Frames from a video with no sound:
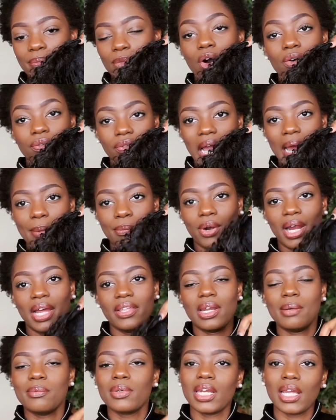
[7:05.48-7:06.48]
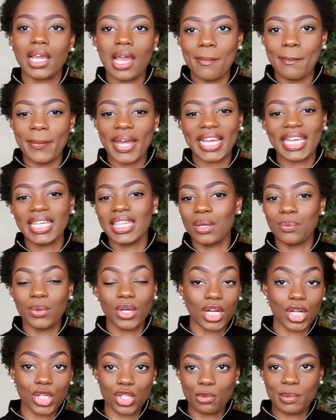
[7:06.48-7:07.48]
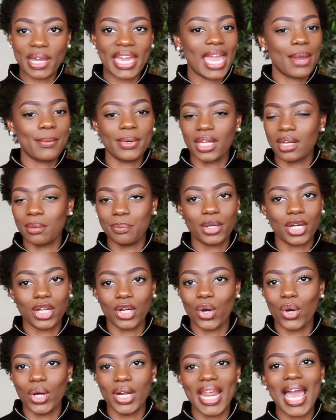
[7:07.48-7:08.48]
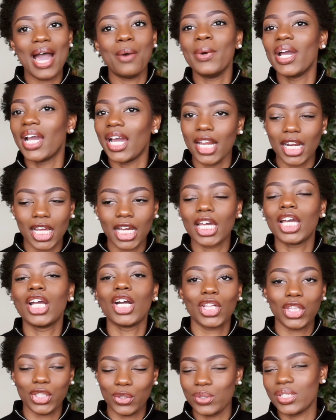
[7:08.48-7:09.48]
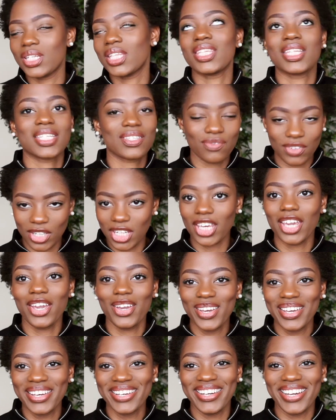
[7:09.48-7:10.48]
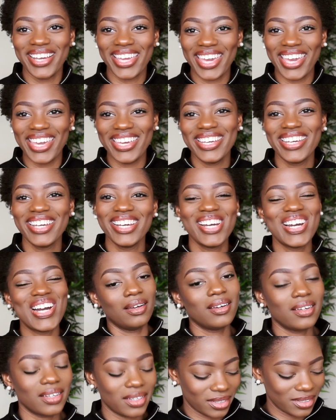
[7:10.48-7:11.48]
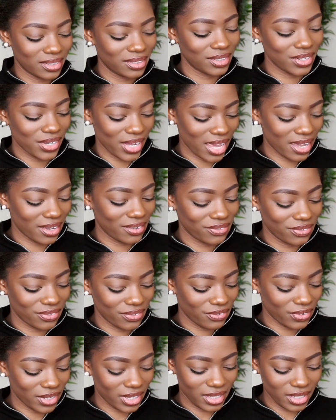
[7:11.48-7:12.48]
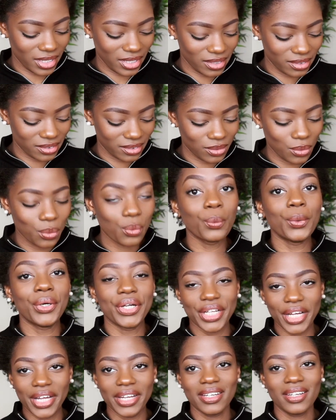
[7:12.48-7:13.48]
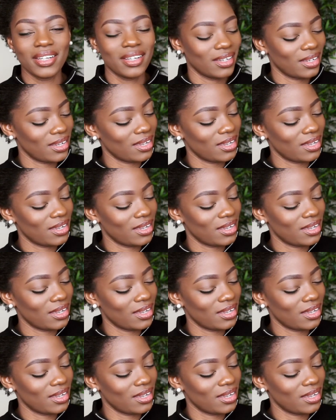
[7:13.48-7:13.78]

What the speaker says: off camera, and I'm going to come back and then we're going to do my hair, we're going to put it on, and we're going to conclude this video. Okay? Okay, finally we're done.